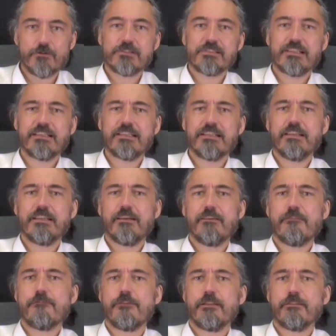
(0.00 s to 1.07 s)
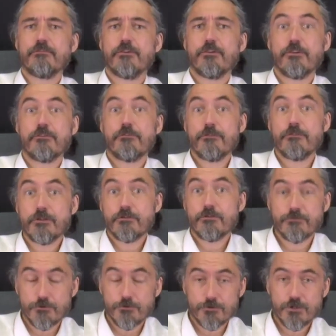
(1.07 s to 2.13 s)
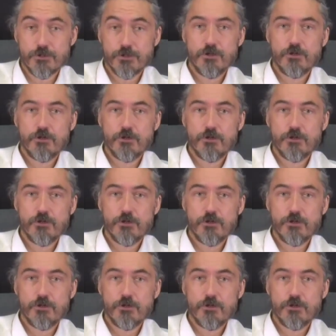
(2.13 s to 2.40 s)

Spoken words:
or suddenly I felt very fearful,